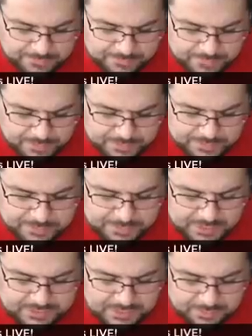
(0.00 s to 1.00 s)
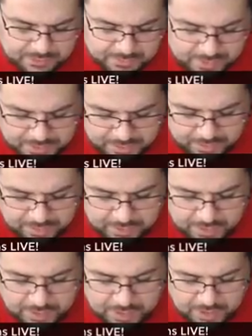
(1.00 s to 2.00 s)
I'm assuming that's network marketing.
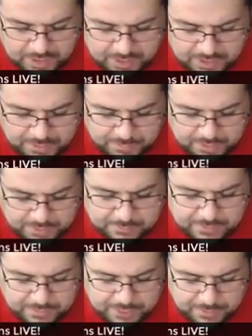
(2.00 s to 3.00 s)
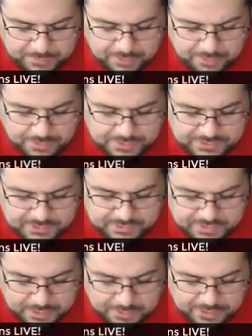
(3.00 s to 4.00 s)
Uh, but I'm a
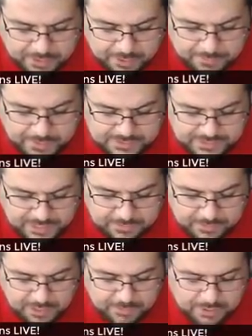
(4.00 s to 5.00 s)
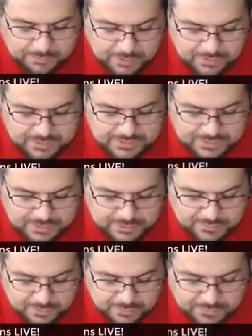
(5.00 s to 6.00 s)
hypno-psychotherapist and really want to build a sales
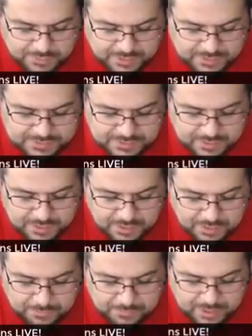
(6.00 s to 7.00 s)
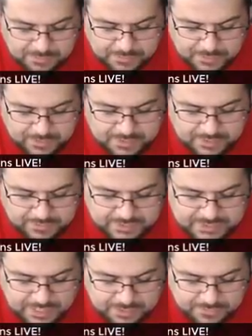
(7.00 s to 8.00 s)
funnel for this. But I'm a bit of a
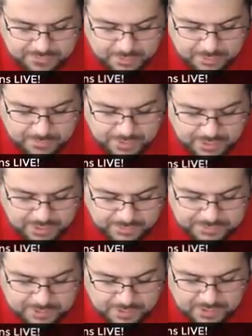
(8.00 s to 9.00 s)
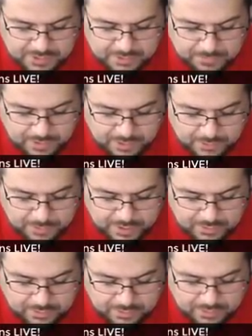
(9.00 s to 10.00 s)
technophobe and I'm struggling to apply what I
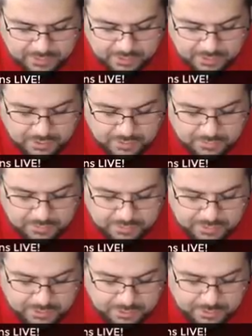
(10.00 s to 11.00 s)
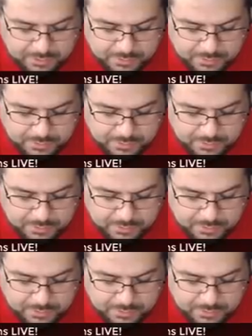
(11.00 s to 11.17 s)
learned with you